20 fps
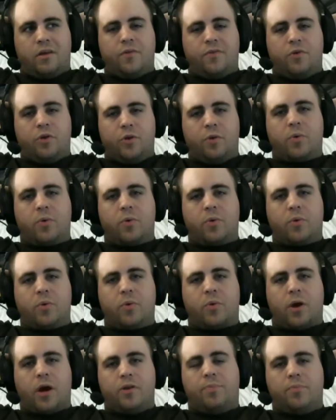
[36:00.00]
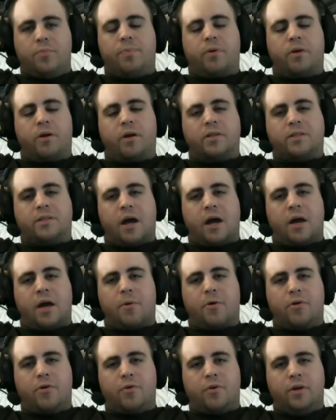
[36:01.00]
you do it right, you put it on a timer,
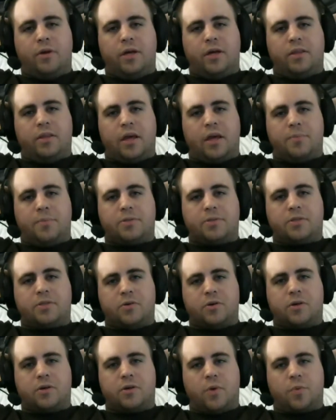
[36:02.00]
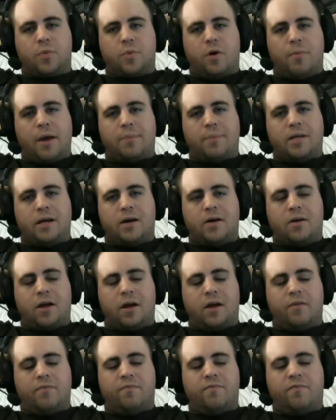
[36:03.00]
you can get the episodes well mapped out.
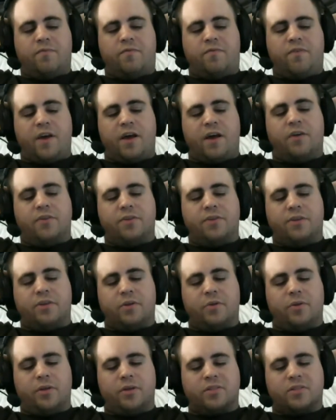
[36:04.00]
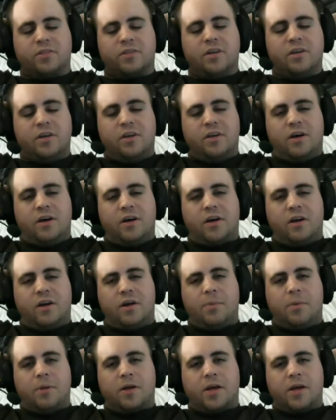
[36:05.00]
I failed to do this on a
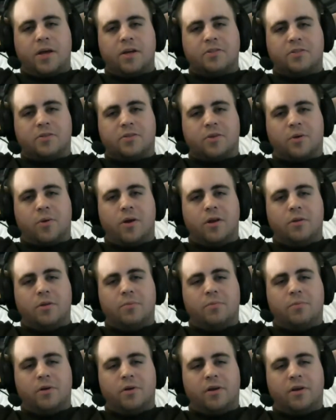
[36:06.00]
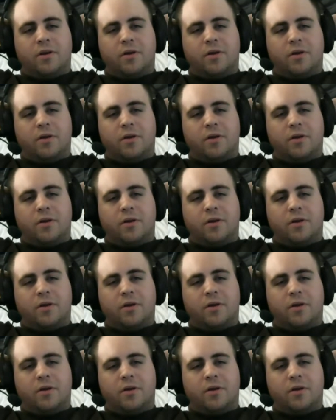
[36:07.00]
couple occasions already, but